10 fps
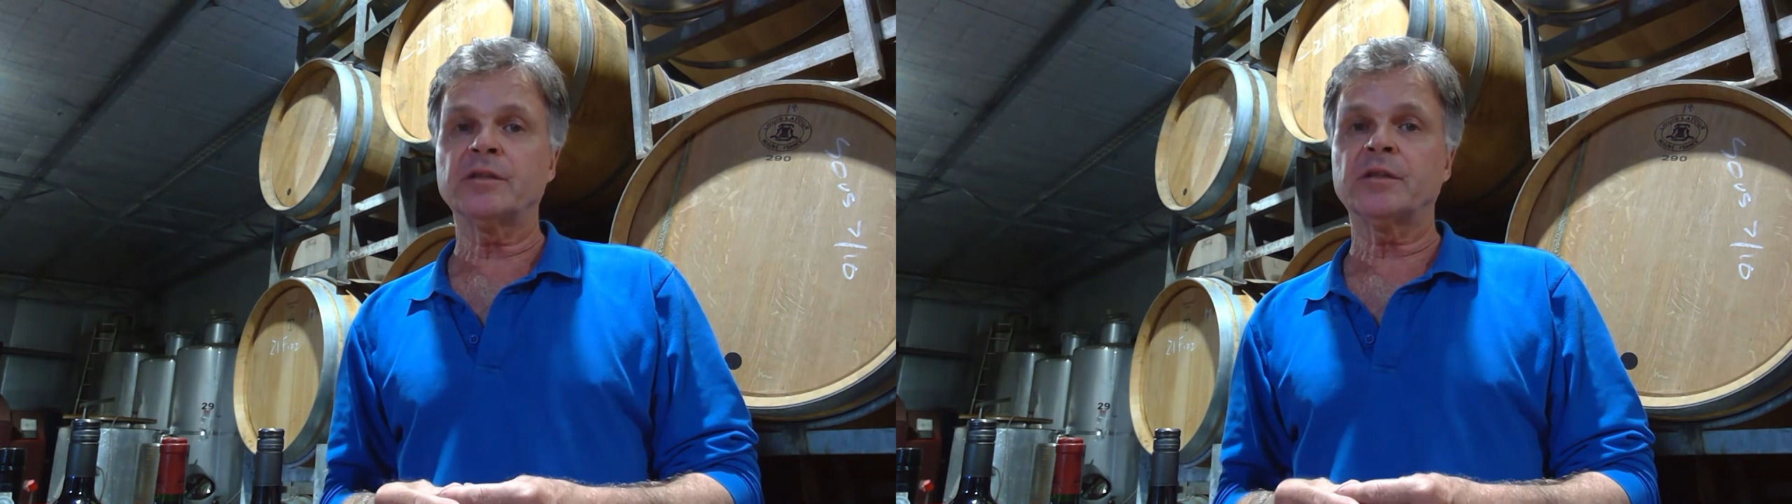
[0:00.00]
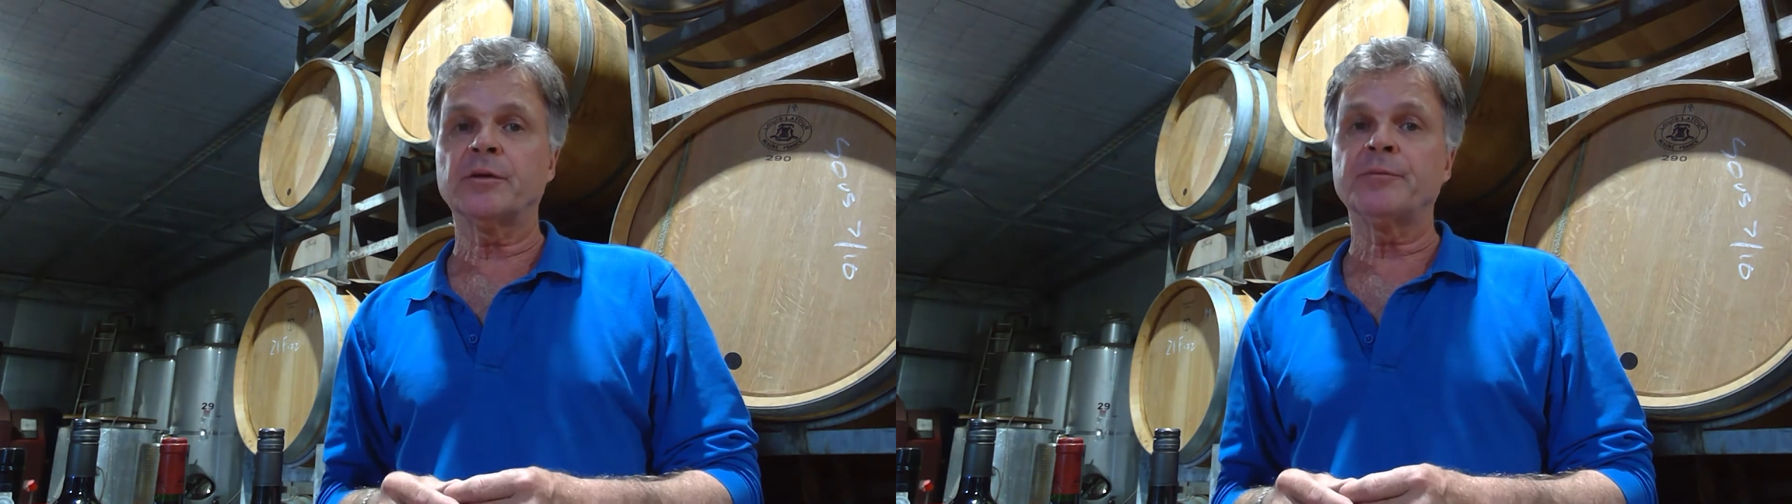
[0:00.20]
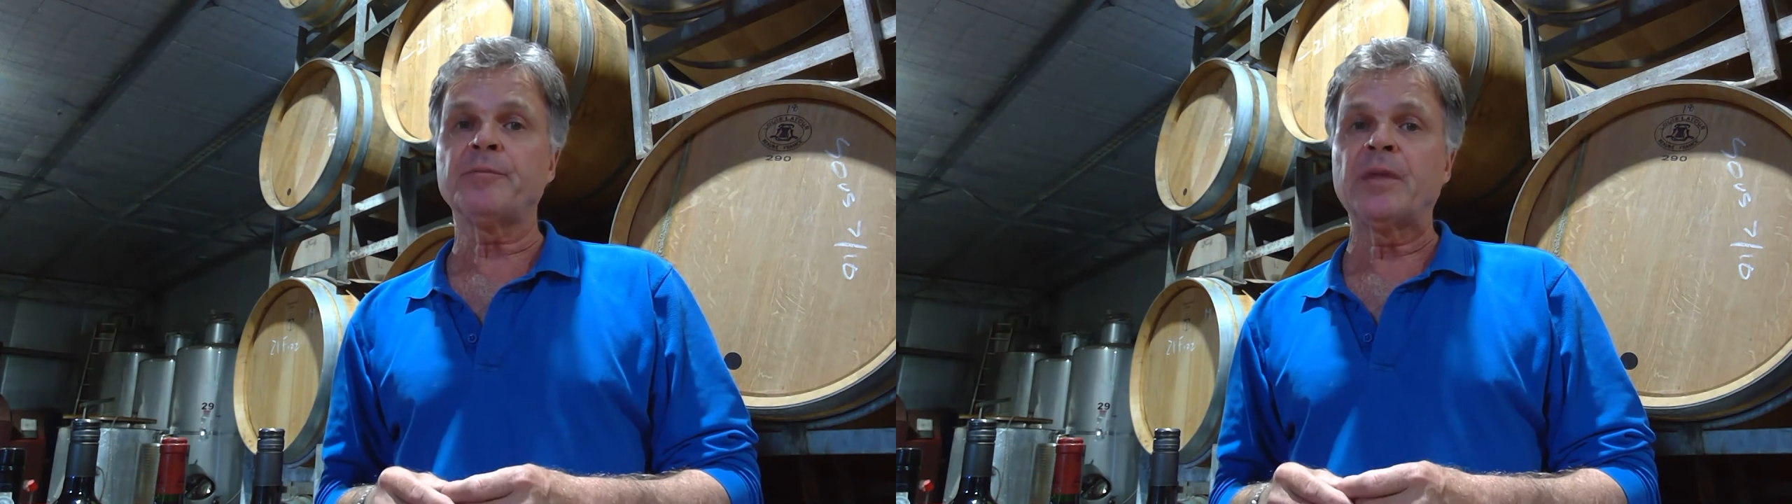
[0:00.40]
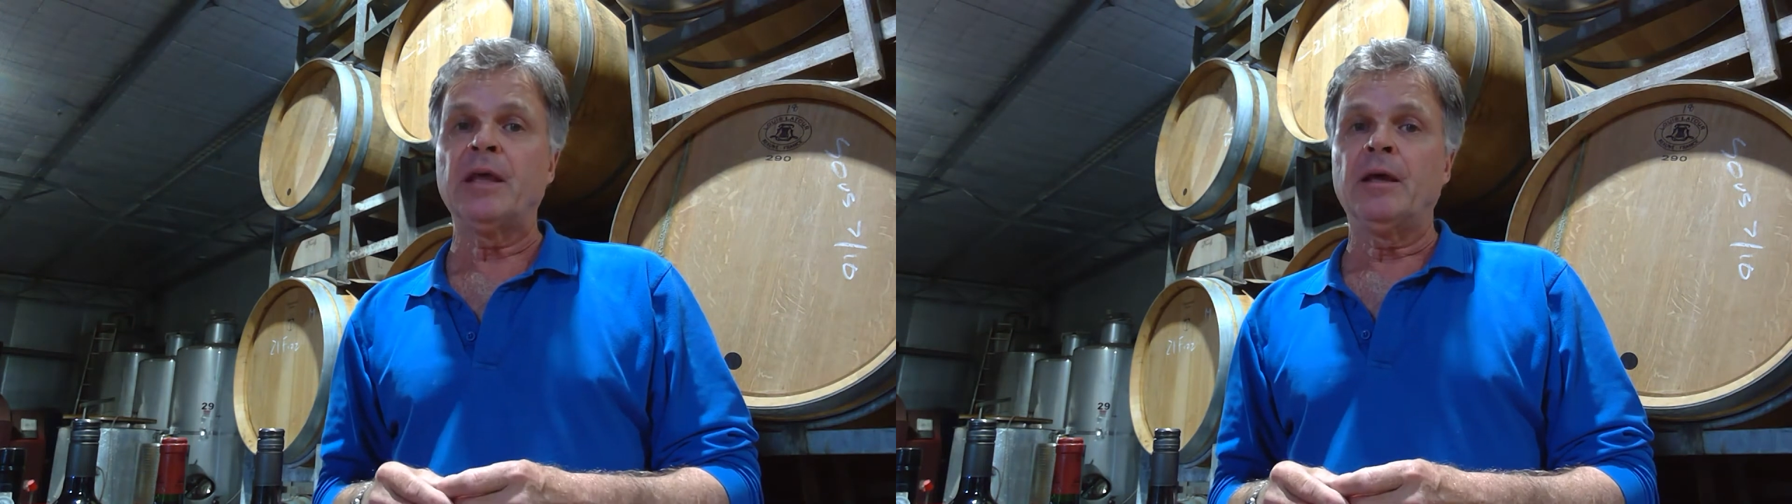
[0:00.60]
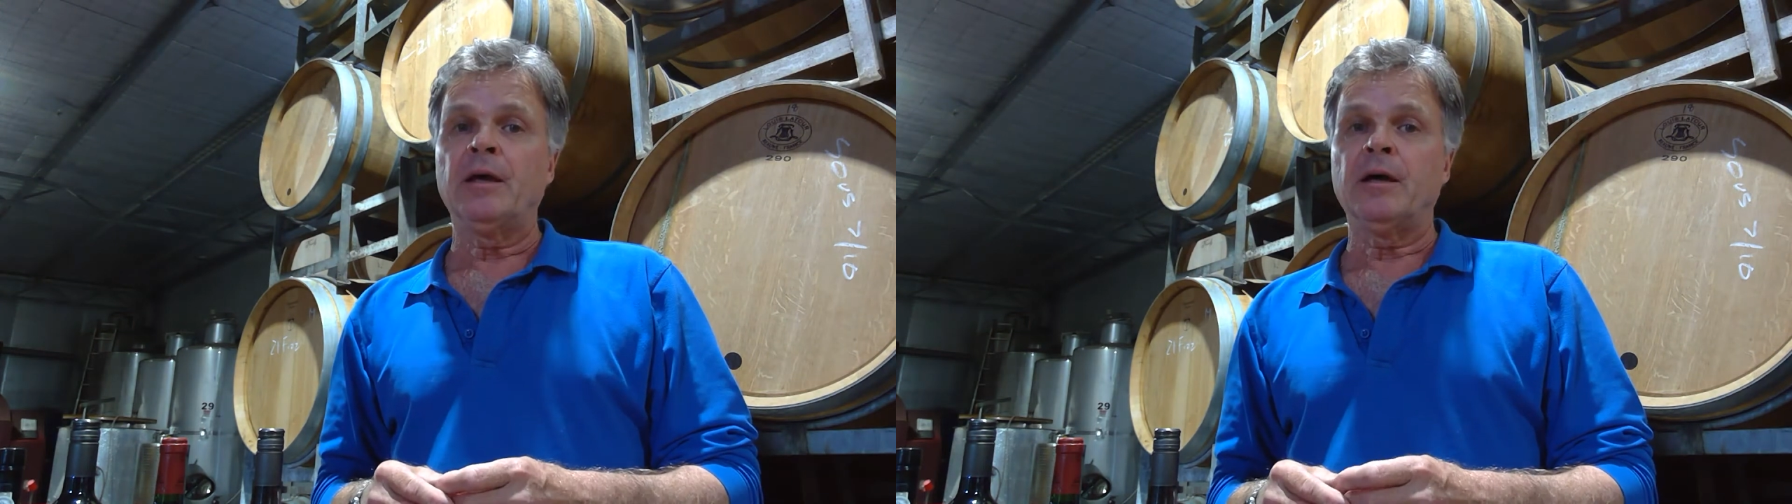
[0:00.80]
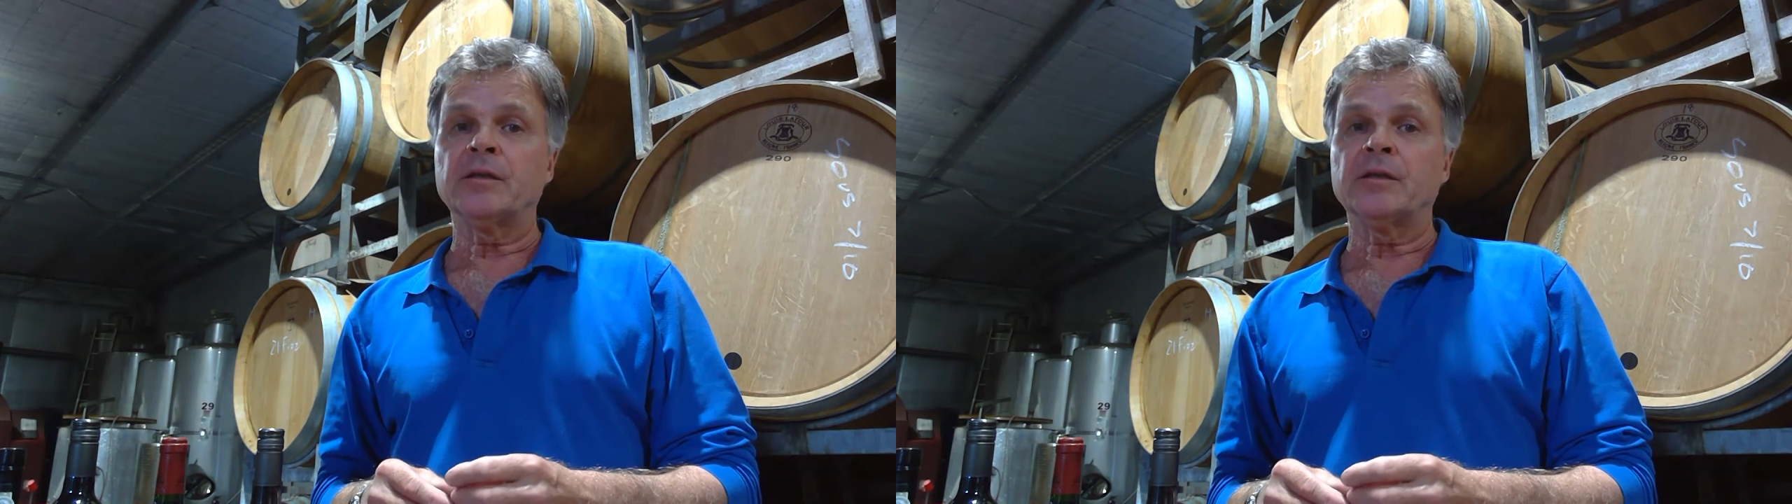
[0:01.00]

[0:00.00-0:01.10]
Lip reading: So I